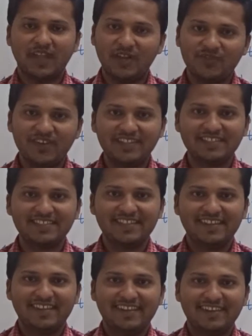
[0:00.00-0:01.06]
Hello friends,
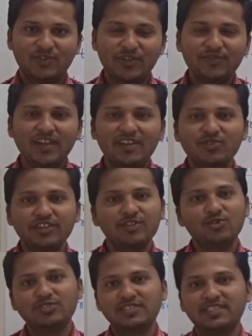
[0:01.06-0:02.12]
today we are going
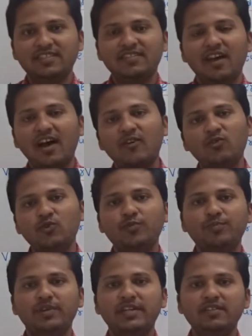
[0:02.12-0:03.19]
to see how
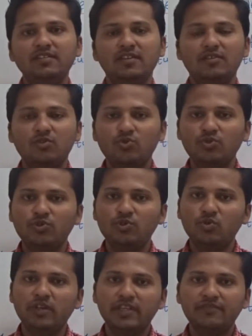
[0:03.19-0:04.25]
to print root
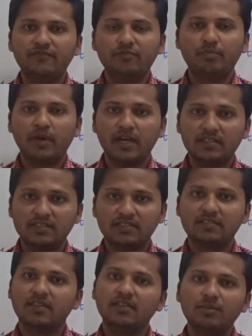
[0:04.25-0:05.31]
to leaf
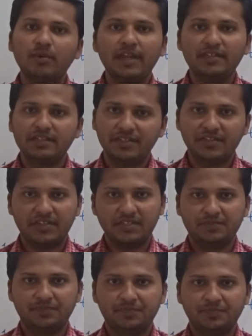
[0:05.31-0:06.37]
paths in a binary
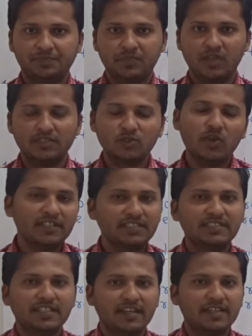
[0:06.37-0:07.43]
tree. So
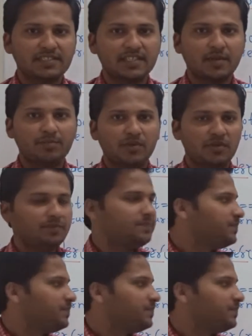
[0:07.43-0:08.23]
let's see an example.